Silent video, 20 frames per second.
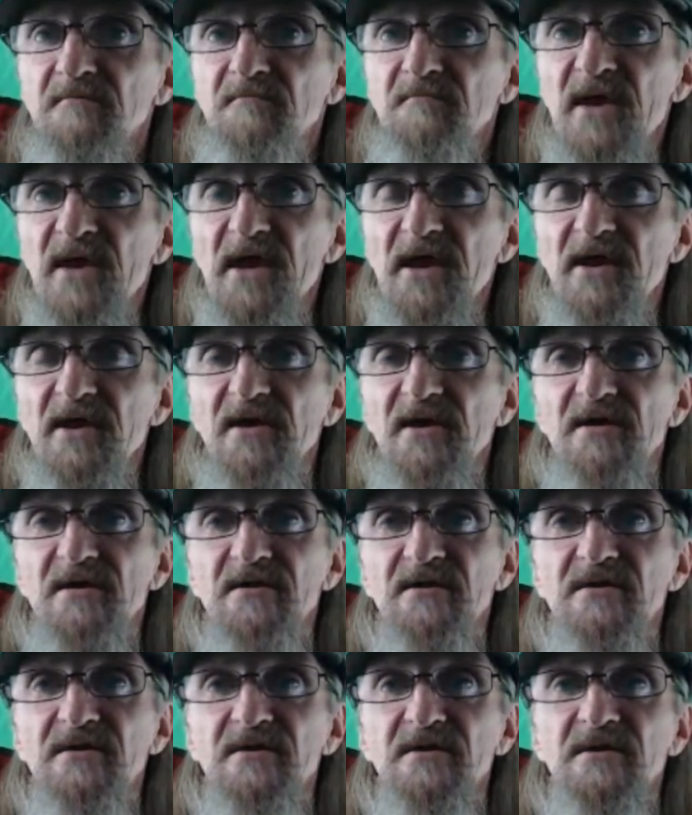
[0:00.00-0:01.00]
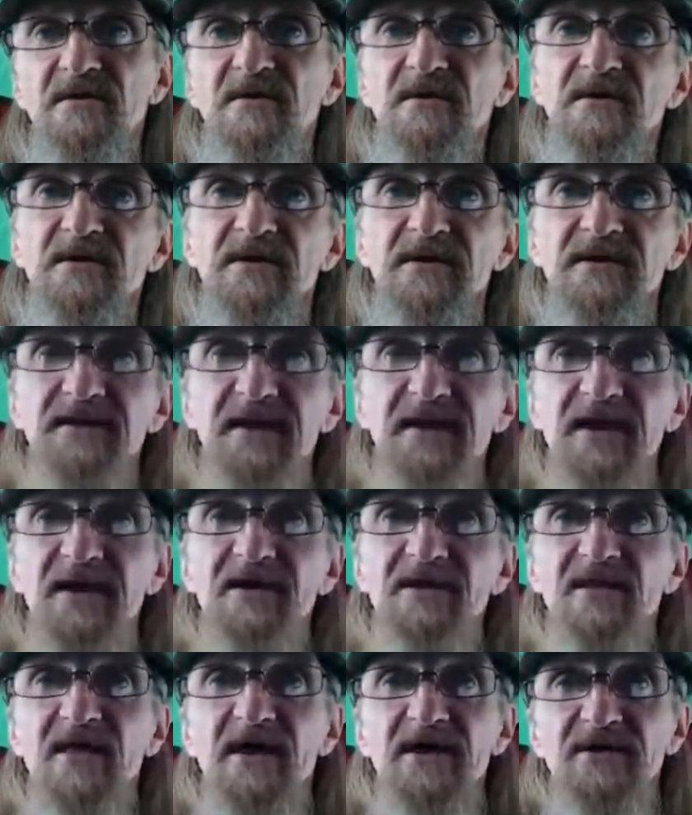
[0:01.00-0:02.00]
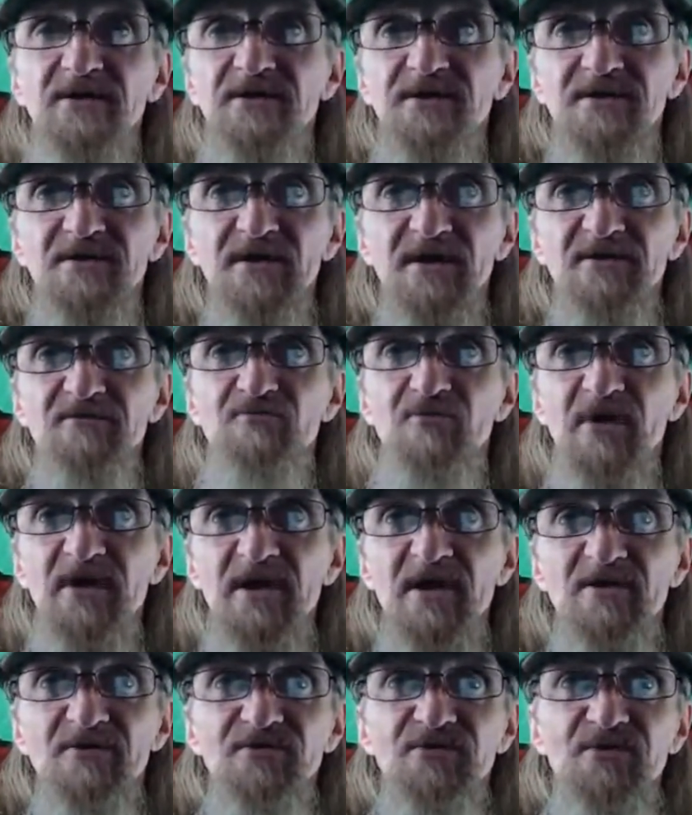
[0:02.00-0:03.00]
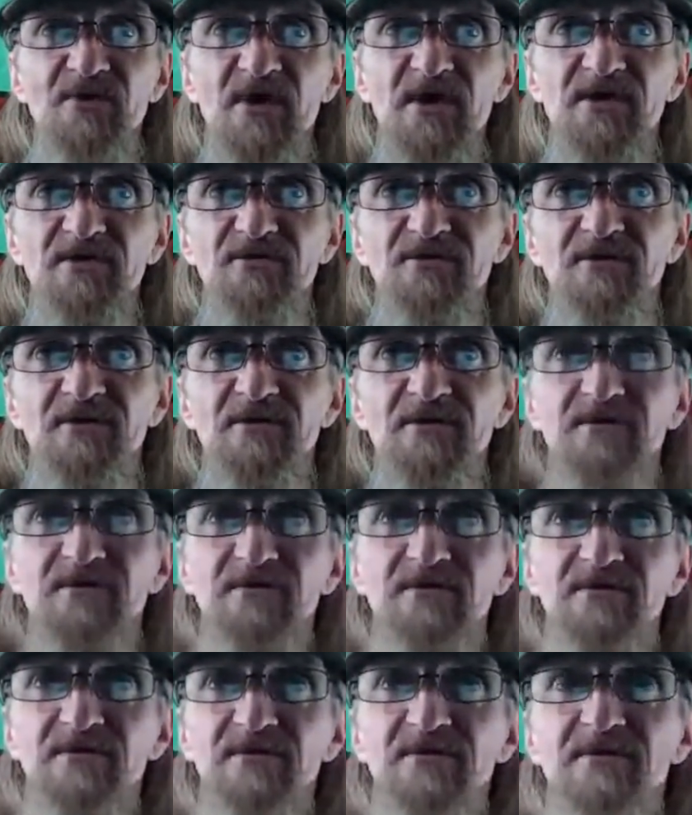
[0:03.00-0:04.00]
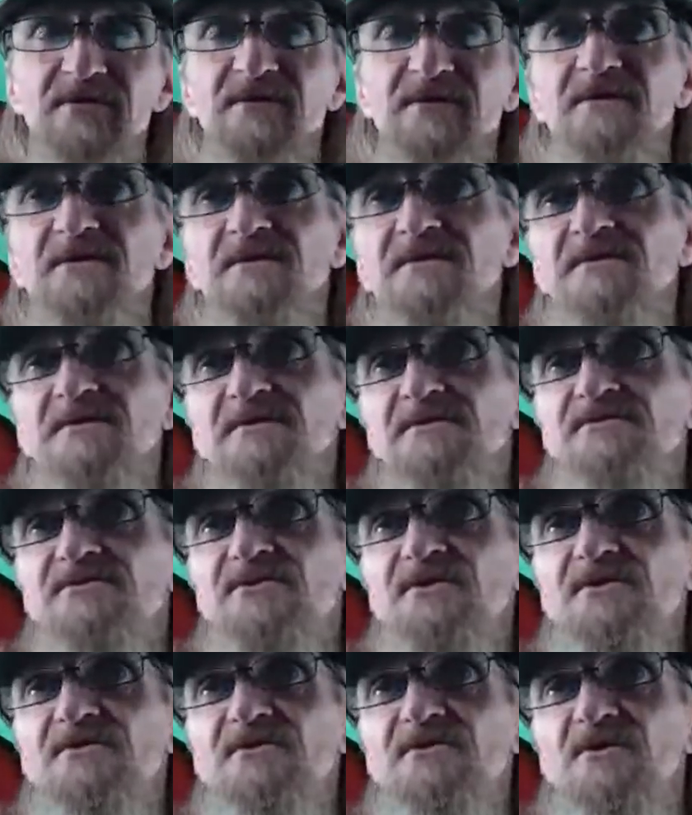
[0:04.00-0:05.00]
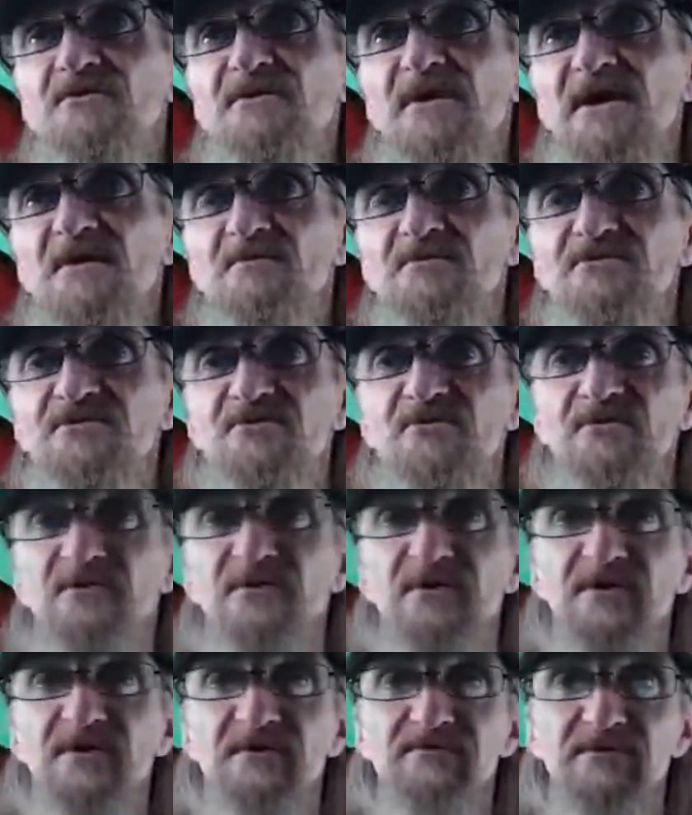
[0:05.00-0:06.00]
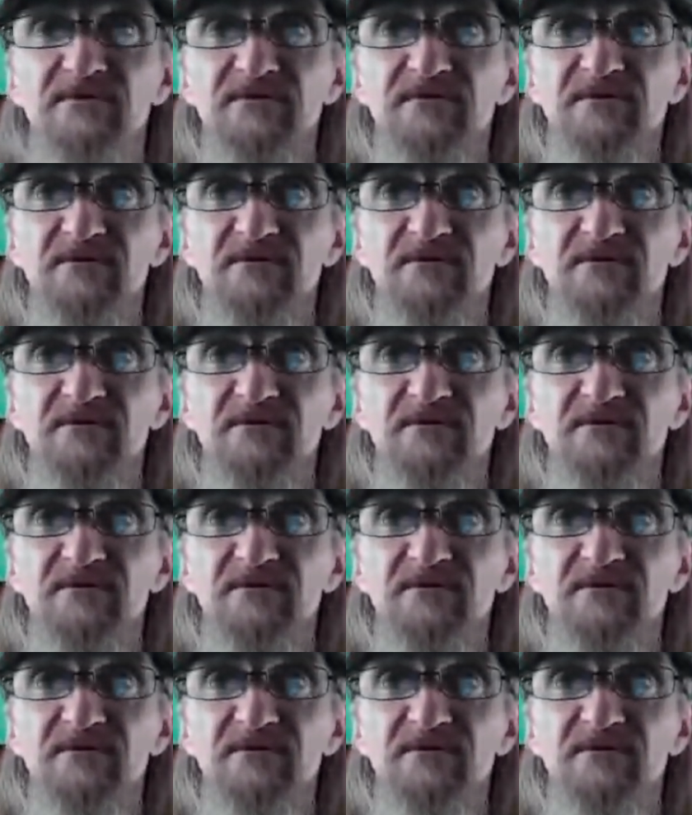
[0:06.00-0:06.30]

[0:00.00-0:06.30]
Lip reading: Man. Yeah, lightning, like right outside there. Didn't know that was going to happen.